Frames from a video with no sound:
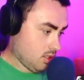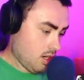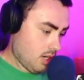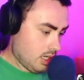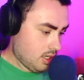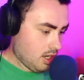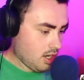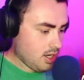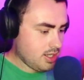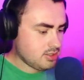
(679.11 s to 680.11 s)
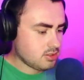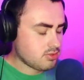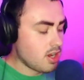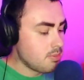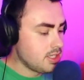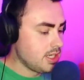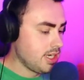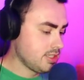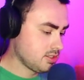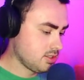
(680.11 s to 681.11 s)
uh, it's not great, but
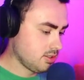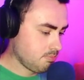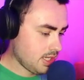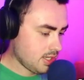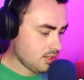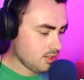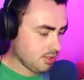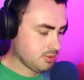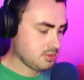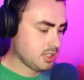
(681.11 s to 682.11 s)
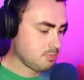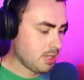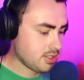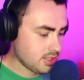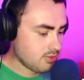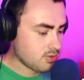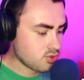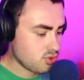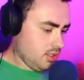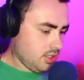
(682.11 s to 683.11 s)
it's better than I was expecting, that's for sure.